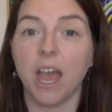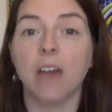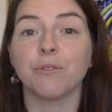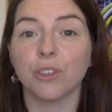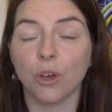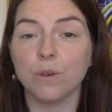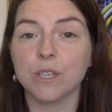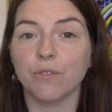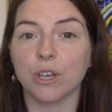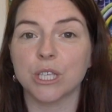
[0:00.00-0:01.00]
And for those
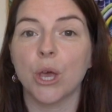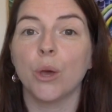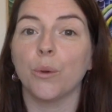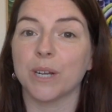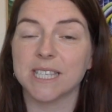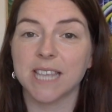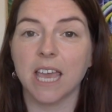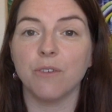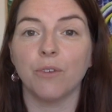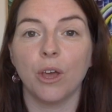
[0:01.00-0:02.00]
of us who are
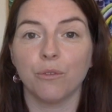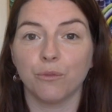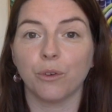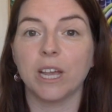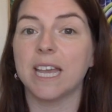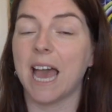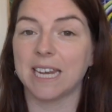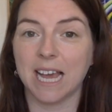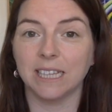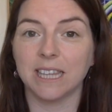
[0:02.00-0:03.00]
safe, free,
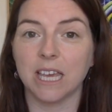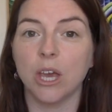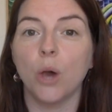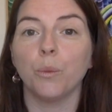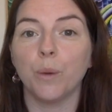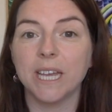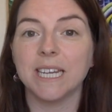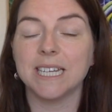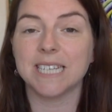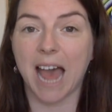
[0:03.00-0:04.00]
and healthy, we
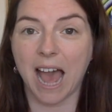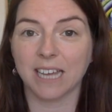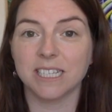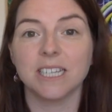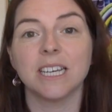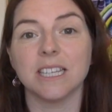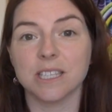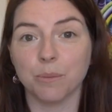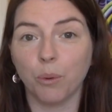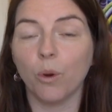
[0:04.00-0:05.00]
need to act in
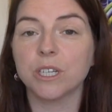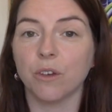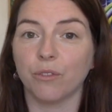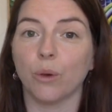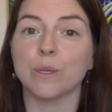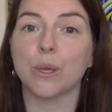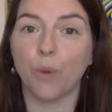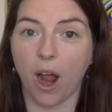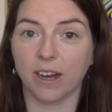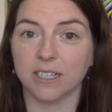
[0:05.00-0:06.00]
support of those
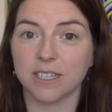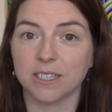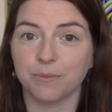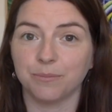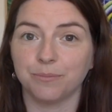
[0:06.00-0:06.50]
who aren't.